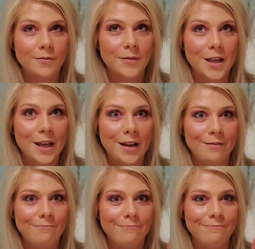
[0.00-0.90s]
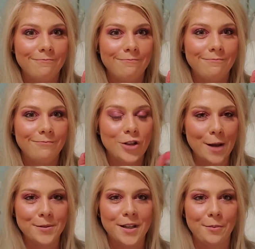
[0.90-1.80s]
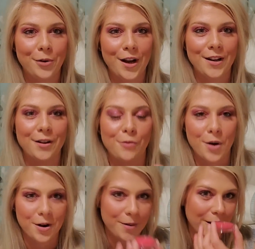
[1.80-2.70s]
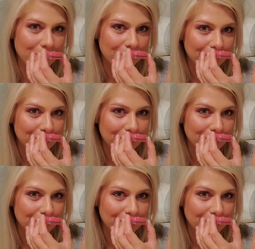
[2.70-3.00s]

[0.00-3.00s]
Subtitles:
kid chapstick brand of watermelon.